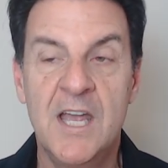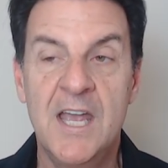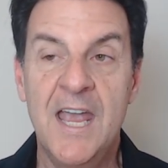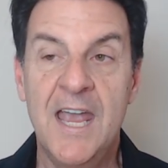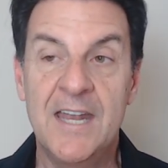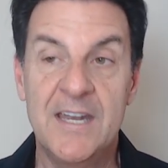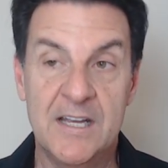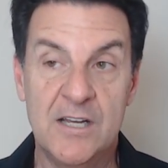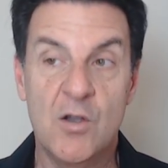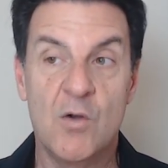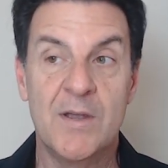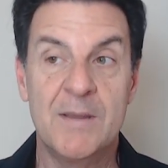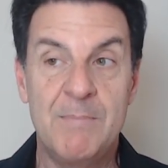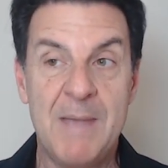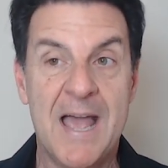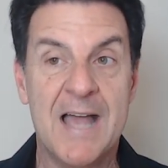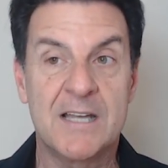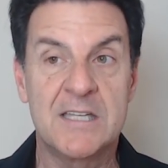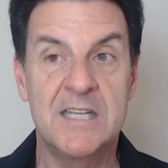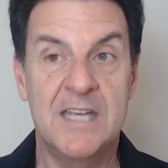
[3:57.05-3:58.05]
And then going
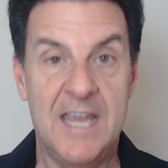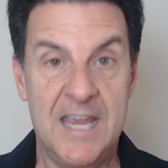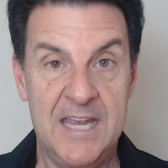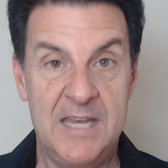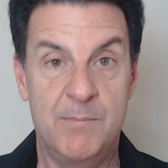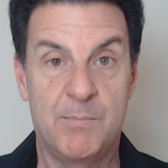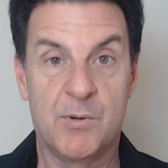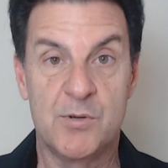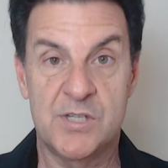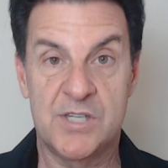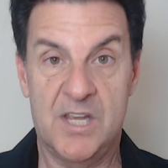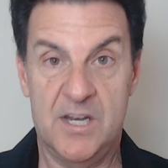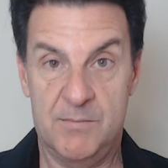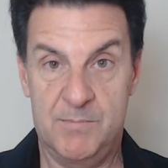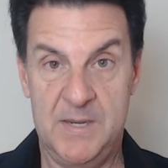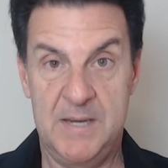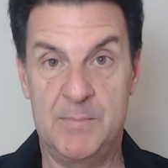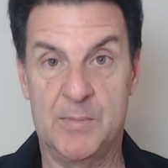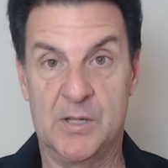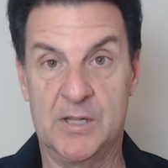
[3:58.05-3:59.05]
back to 80% of
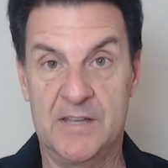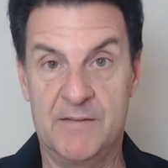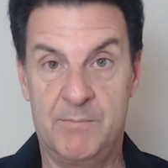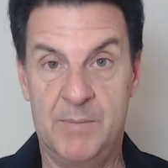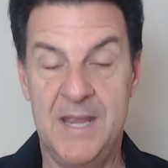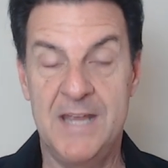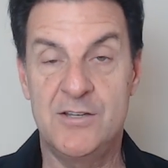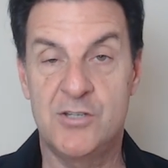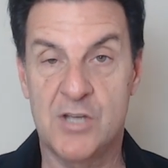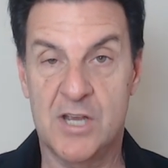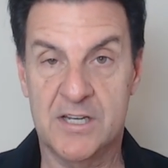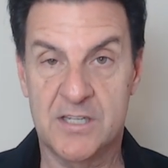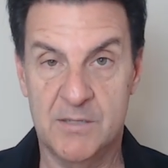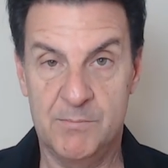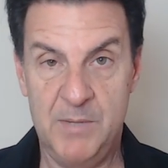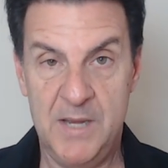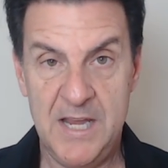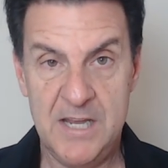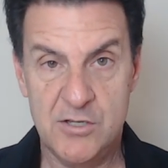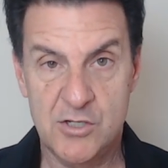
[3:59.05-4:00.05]
people live paycheck to
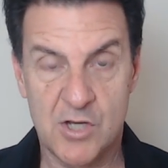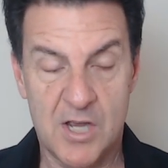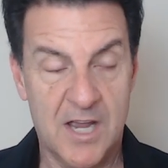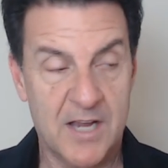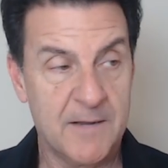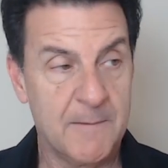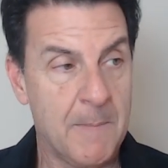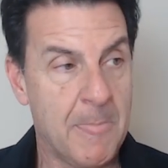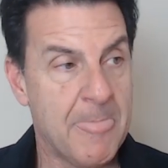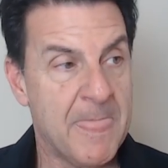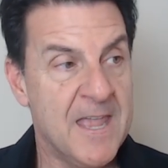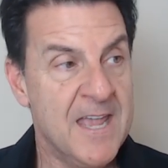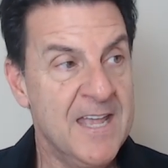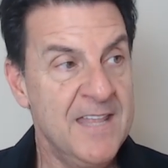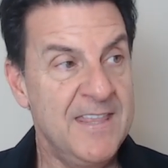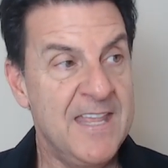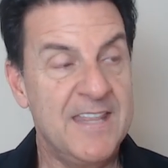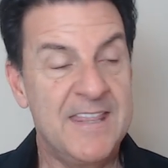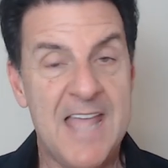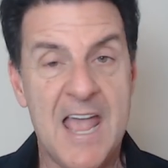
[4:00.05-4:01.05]
paycheck
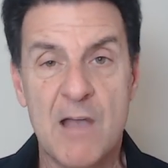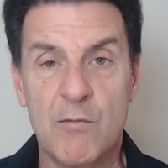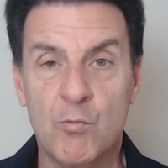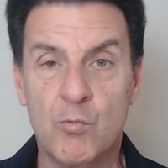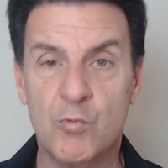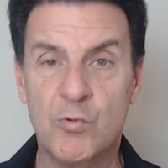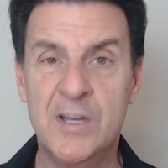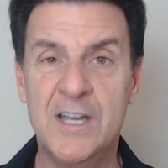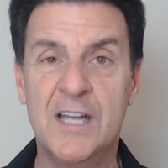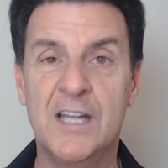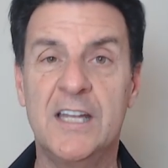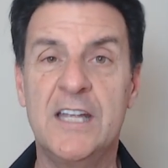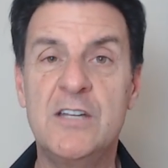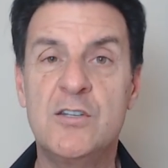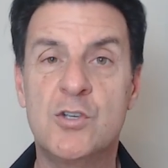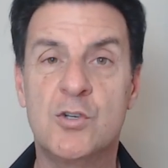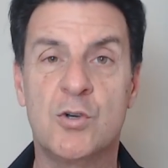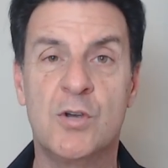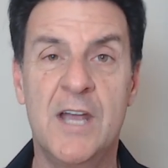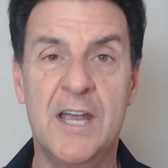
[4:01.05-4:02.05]
that that really
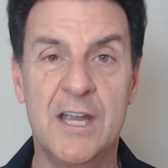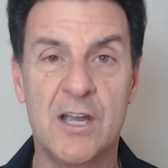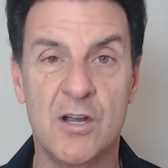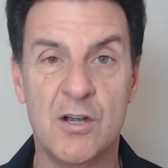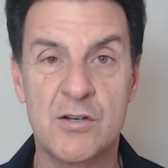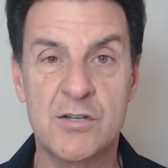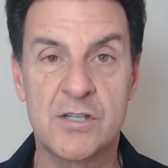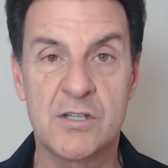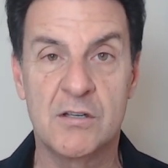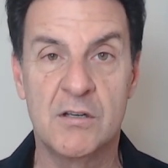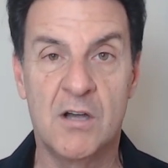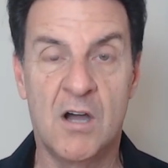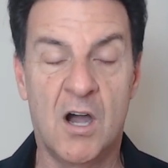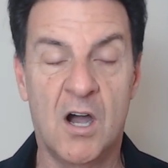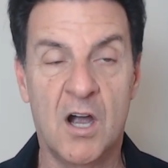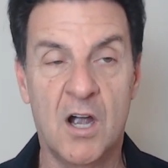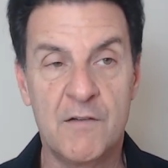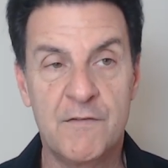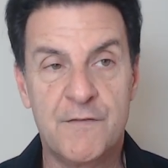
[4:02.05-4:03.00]
triggers our